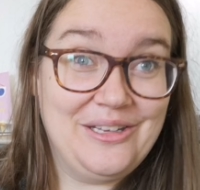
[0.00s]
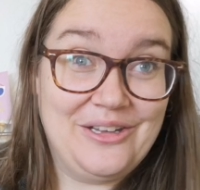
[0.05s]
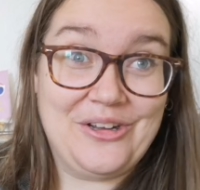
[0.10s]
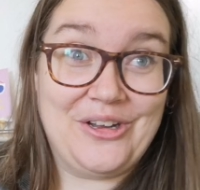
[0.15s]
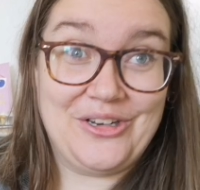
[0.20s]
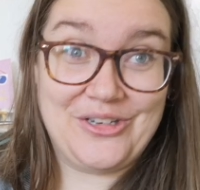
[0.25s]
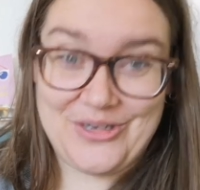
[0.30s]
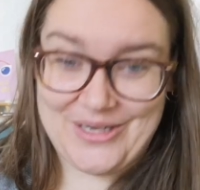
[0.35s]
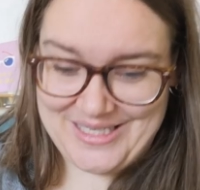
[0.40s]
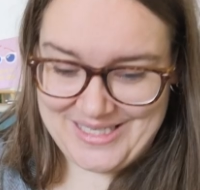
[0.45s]
You
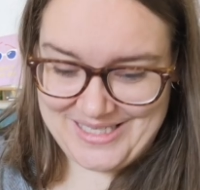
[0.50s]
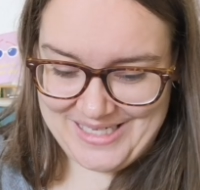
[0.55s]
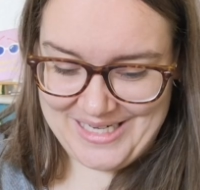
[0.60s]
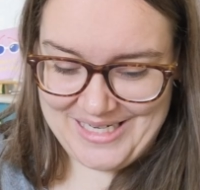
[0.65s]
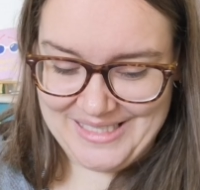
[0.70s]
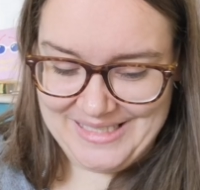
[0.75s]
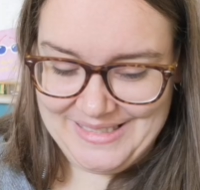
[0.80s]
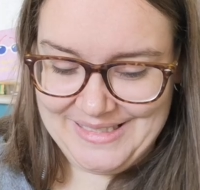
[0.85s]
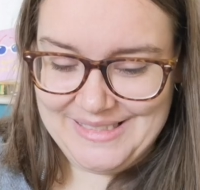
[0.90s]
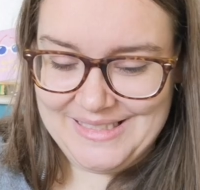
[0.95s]
can trust
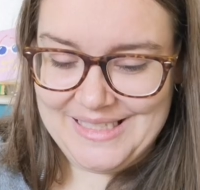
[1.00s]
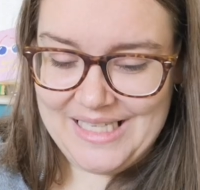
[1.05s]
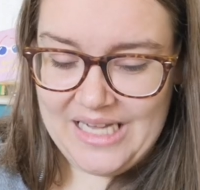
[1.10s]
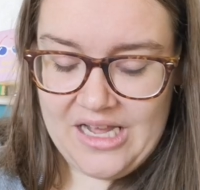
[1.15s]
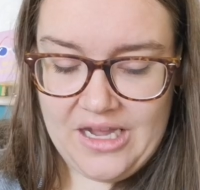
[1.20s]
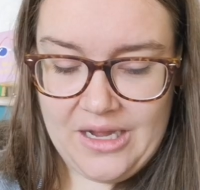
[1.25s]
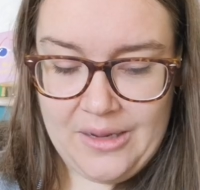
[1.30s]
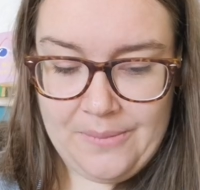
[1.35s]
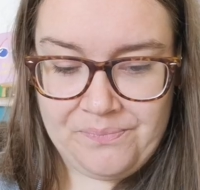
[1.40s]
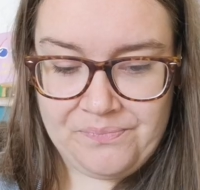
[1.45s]
it,
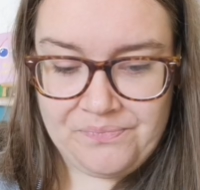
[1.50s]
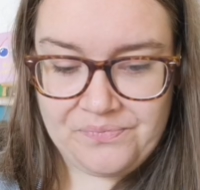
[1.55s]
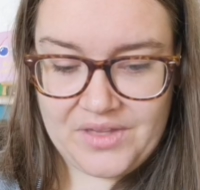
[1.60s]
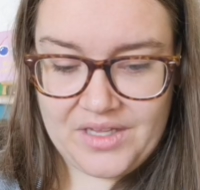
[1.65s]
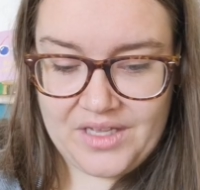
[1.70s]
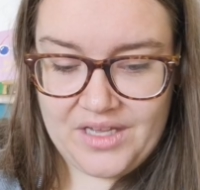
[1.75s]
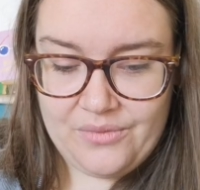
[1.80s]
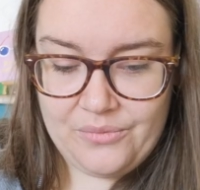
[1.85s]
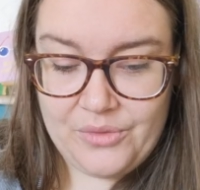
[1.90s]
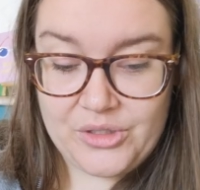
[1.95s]
um,
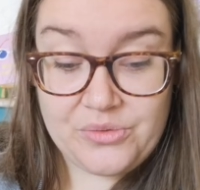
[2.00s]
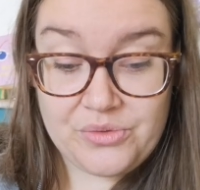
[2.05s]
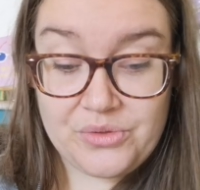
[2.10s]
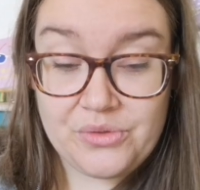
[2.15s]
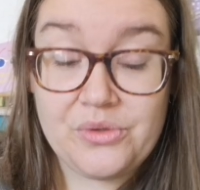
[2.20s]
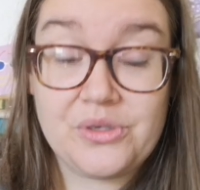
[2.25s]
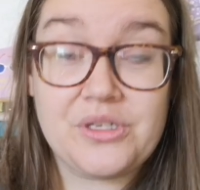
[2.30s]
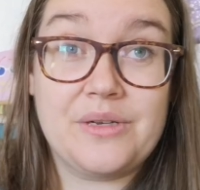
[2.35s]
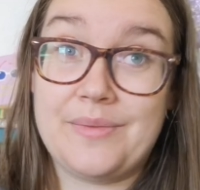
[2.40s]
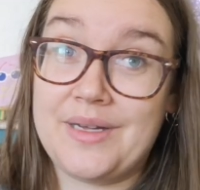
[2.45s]
which was
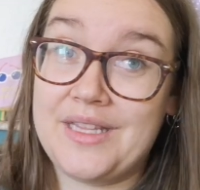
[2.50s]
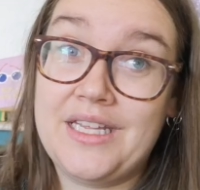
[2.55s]
awesome.